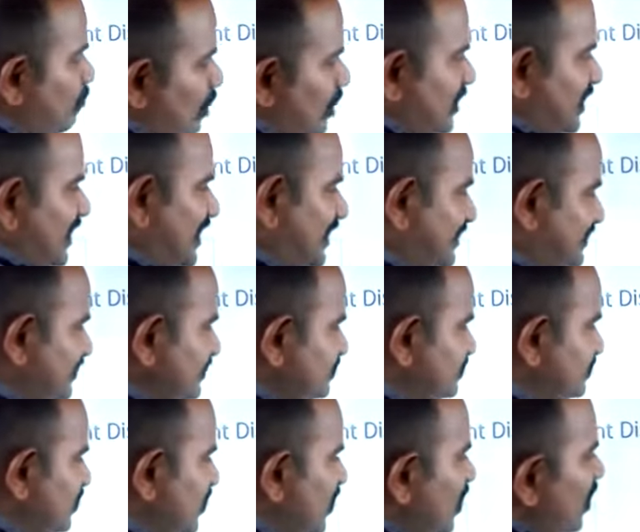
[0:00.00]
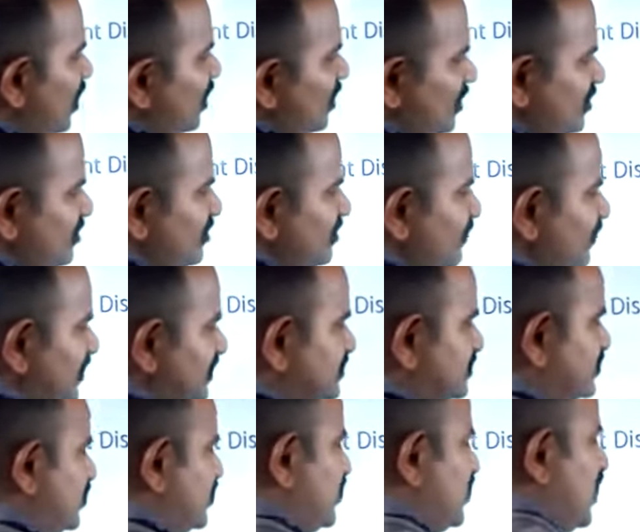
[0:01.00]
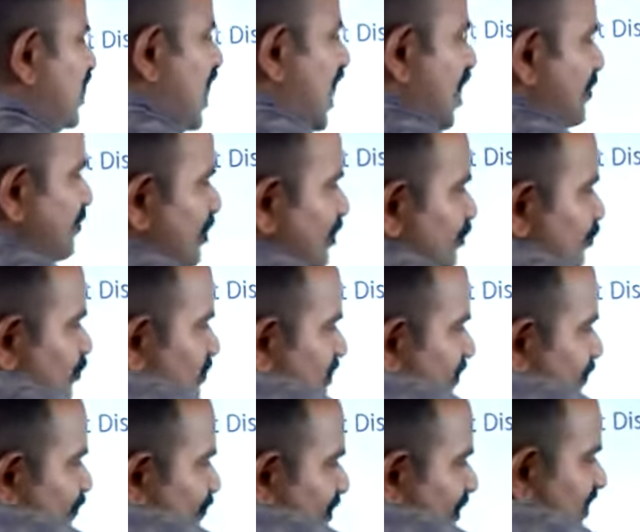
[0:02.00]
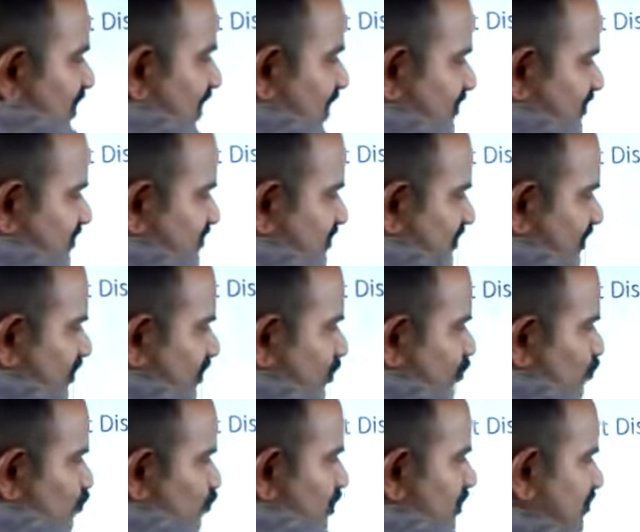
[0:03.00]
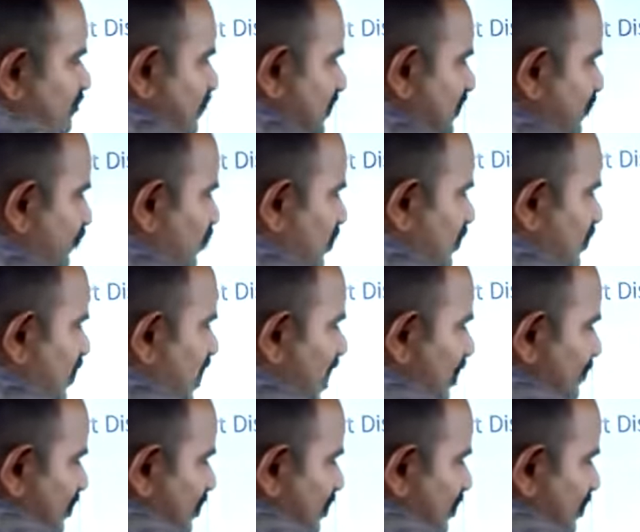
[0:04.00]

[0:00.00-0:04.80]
LEDs. Or otherwise, I may use the B and C to display the 1. I may